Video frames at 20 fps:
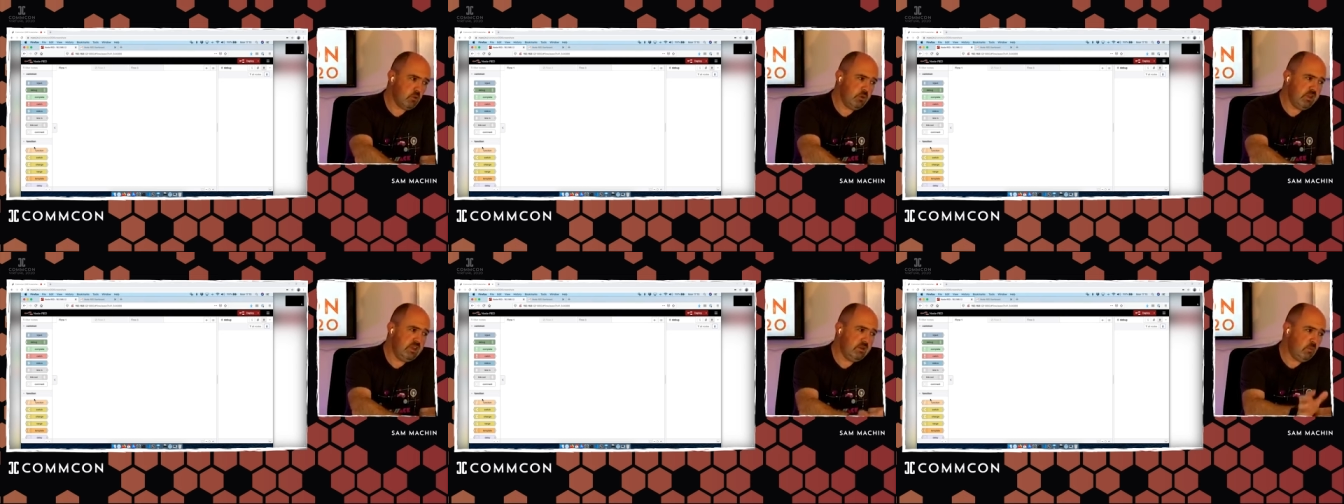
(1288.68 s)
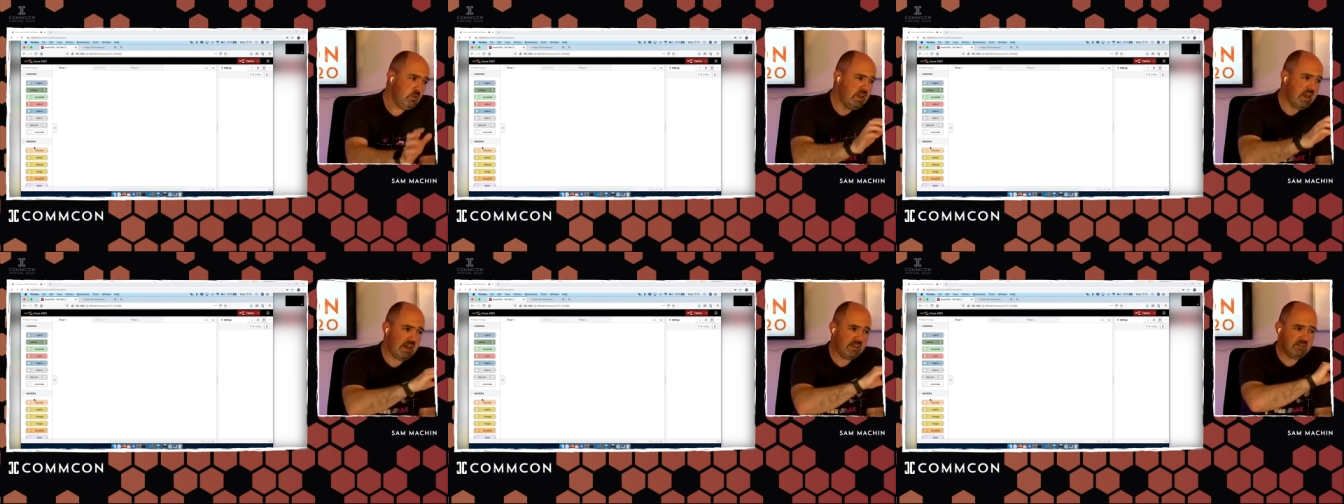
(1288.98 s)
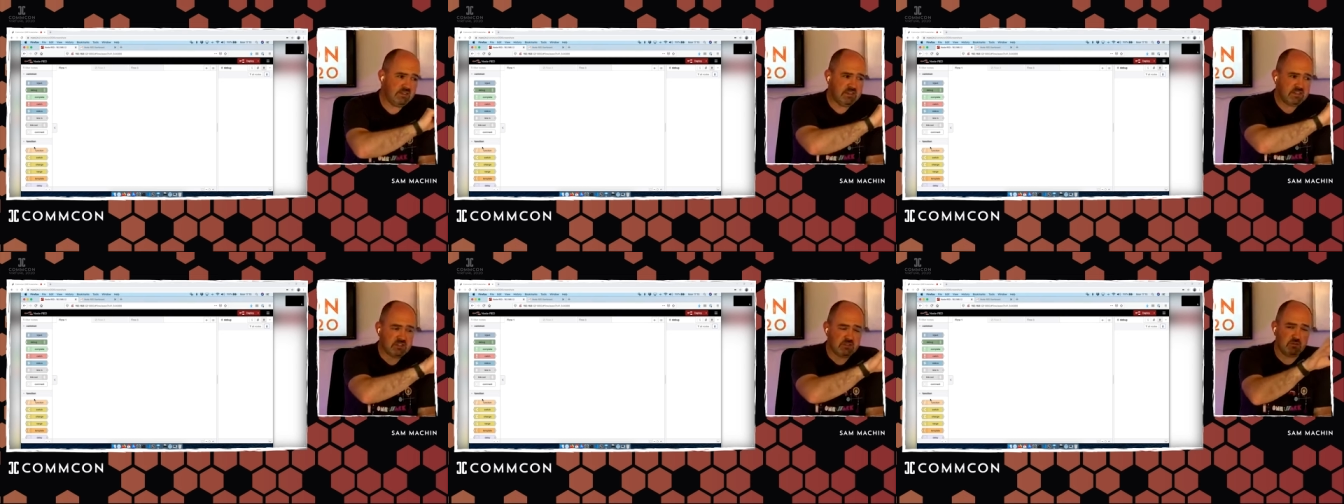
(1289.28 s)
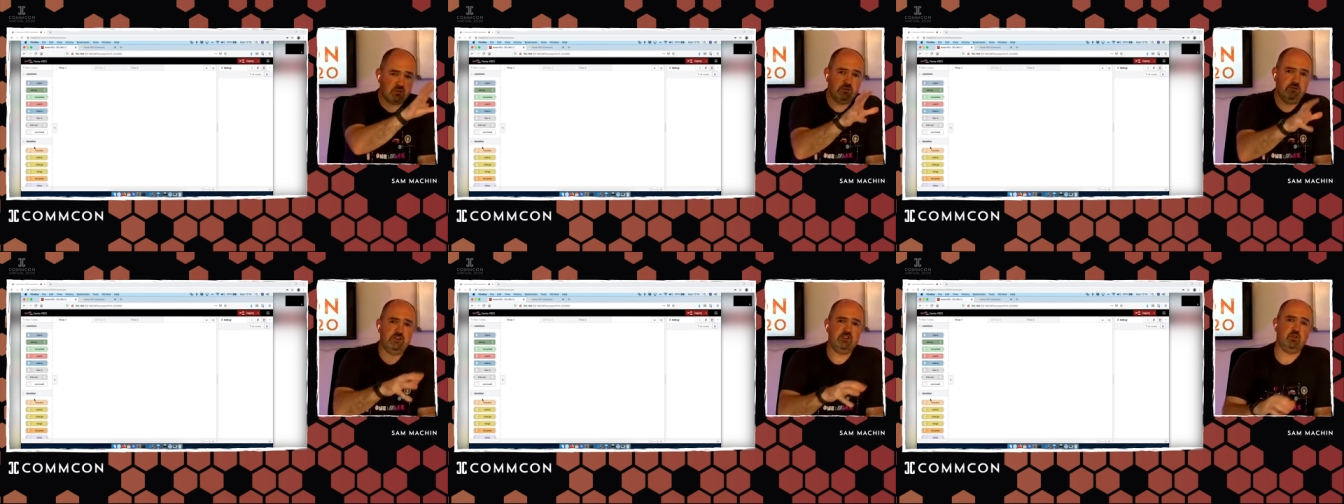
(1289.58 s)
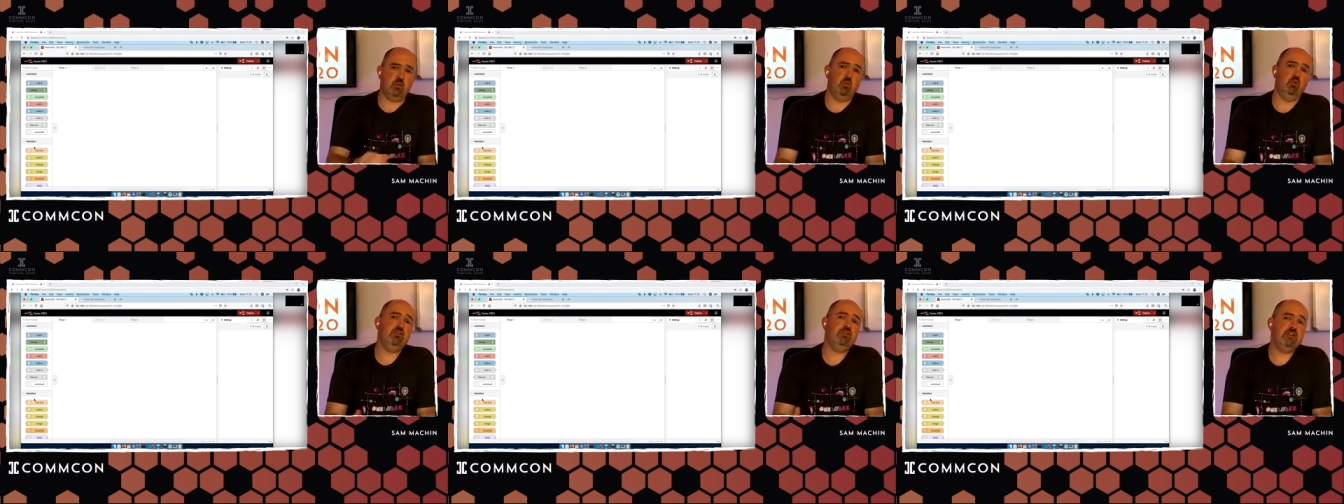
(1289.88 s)
So we had this sort
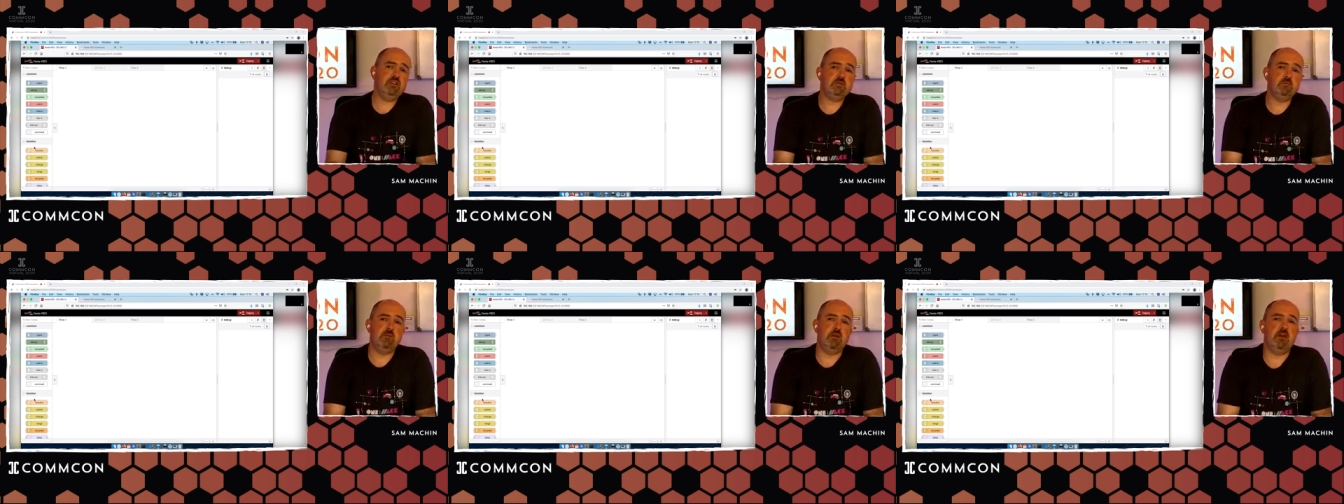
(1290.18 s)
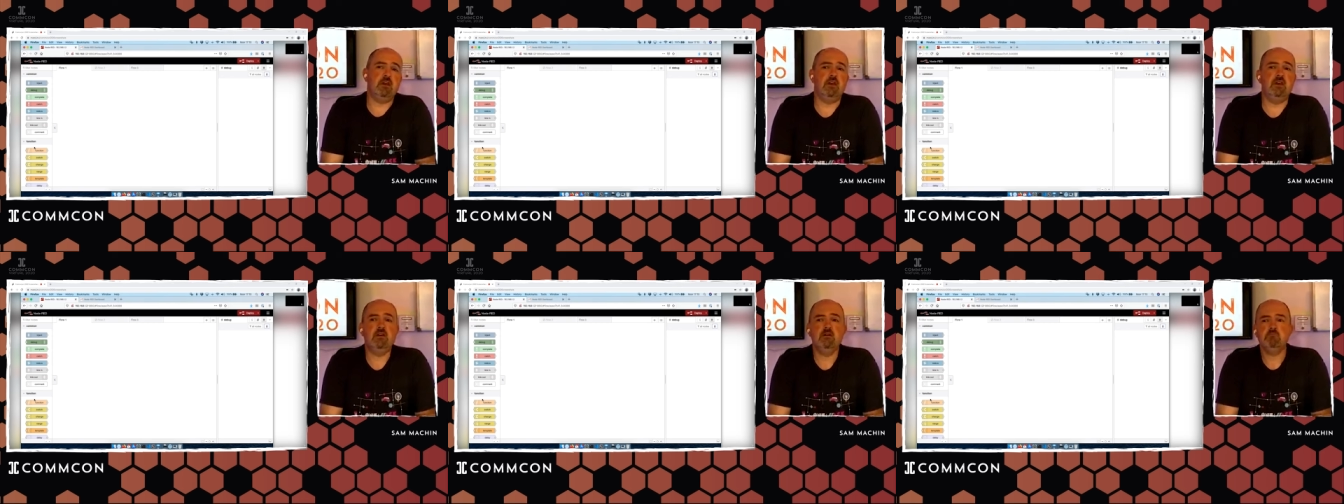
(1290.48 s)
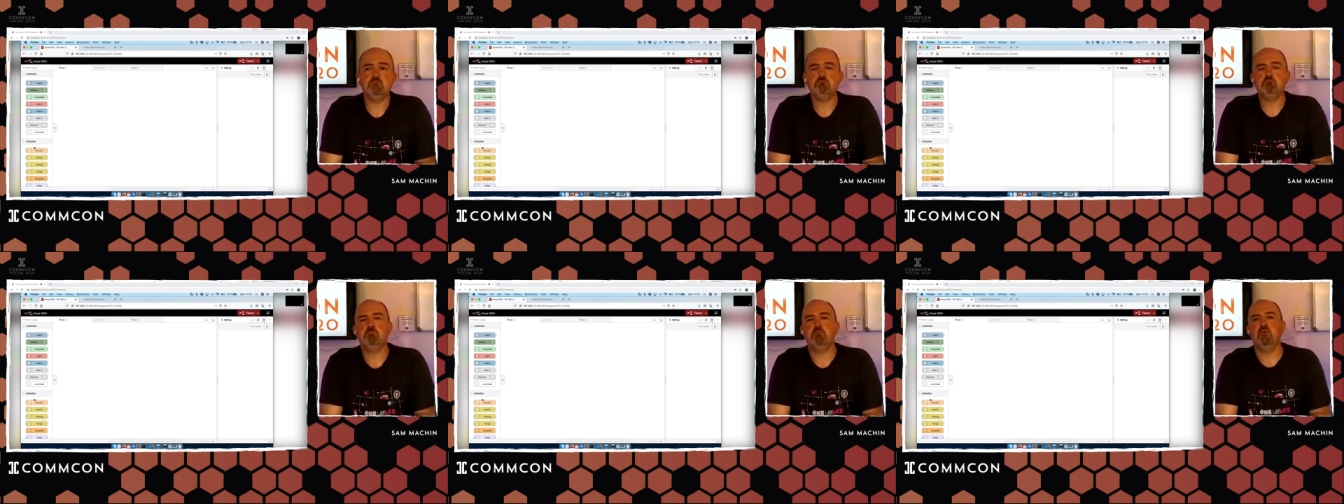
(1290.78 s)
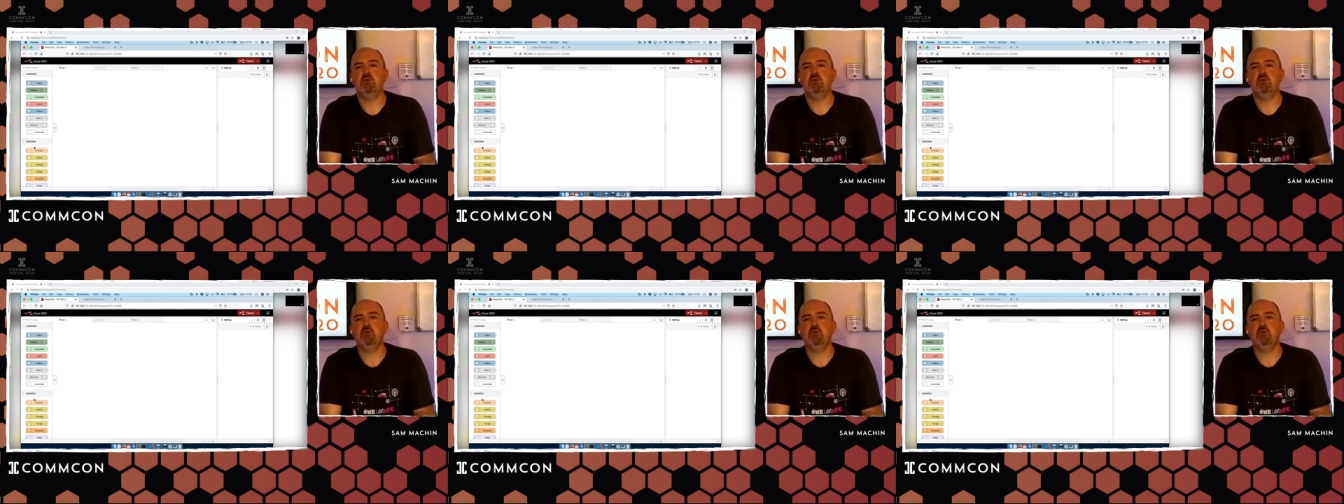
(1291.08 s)
of visual. Would this be,